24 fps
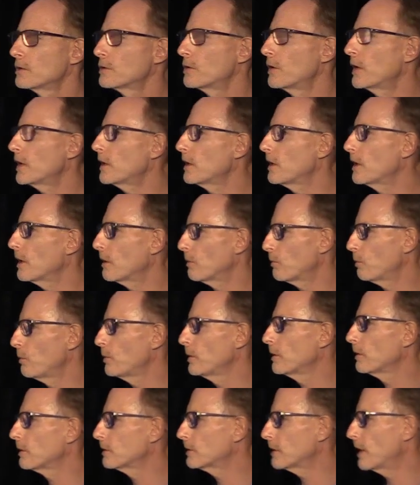so they can get
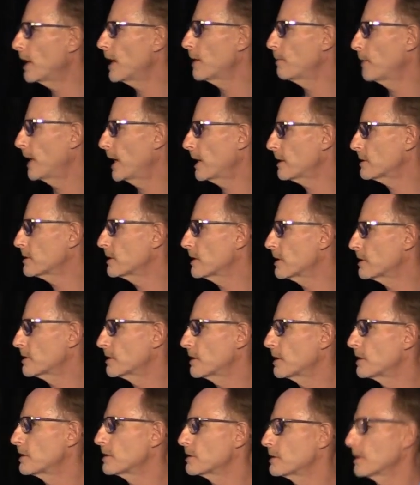real-time access
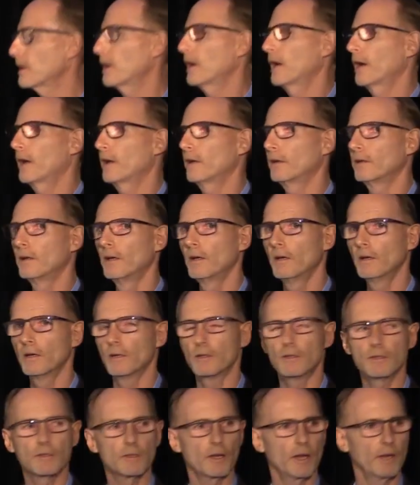to design
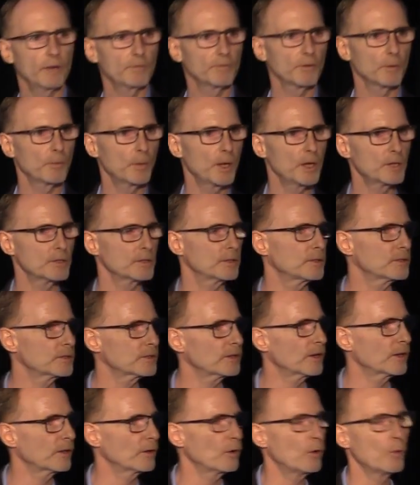and design information
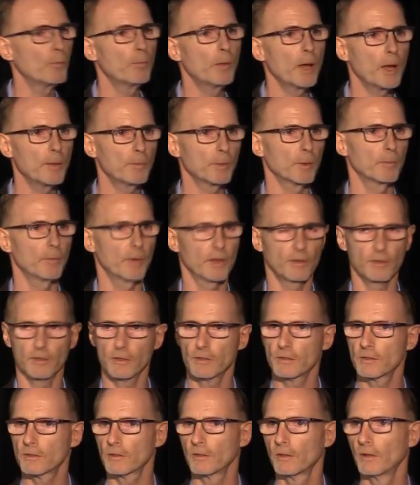instead of the old paper
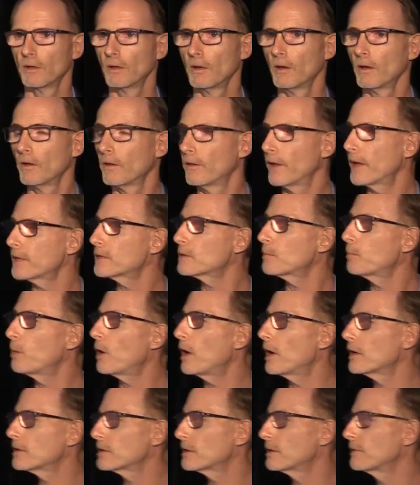methods. That's a
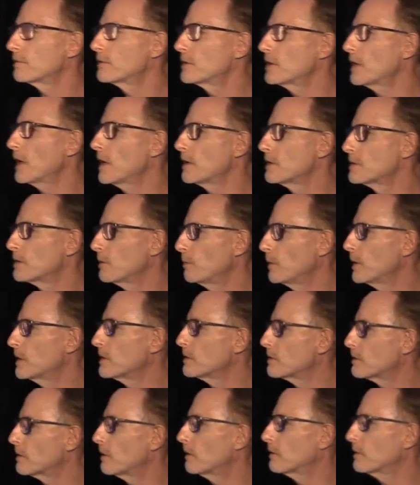positive change that we
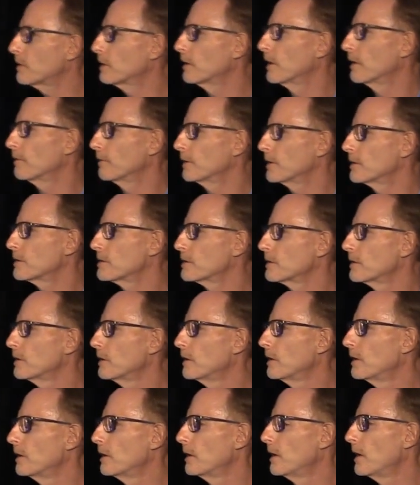can start to leverage.
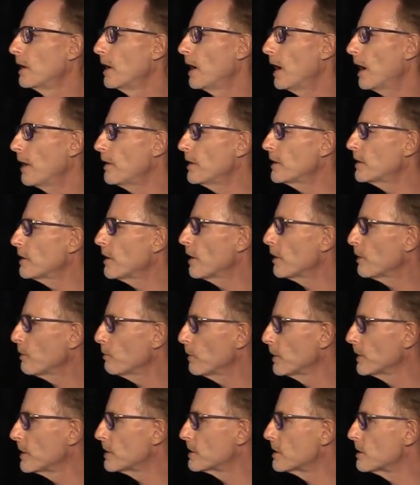I think the other
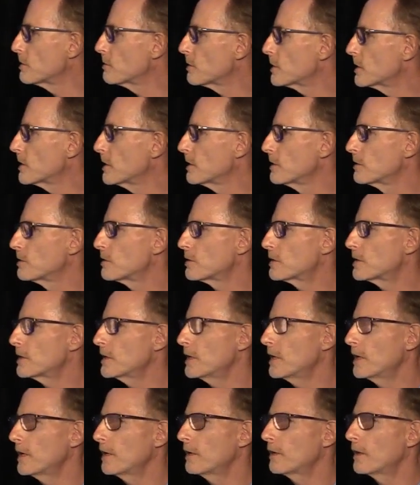one that's interesting is you're
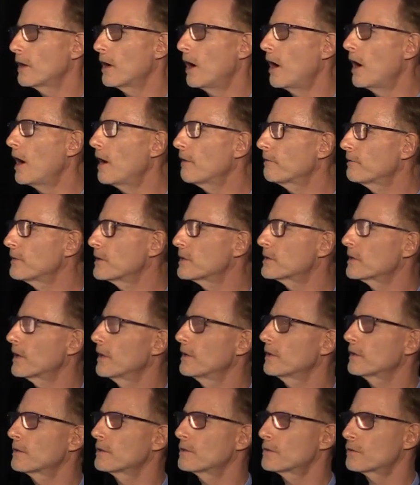seeing the office
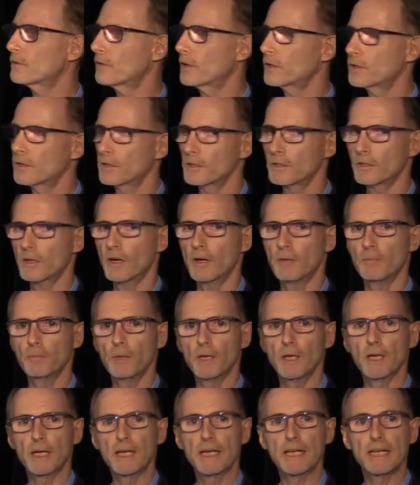and the construction site
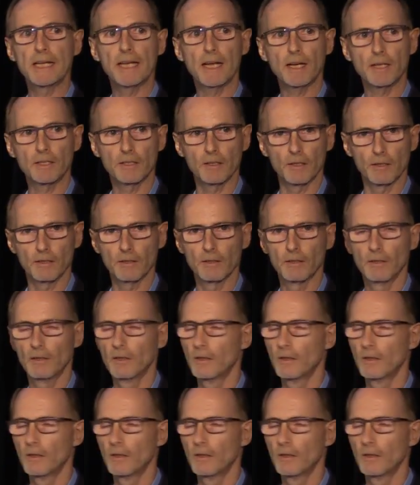being connected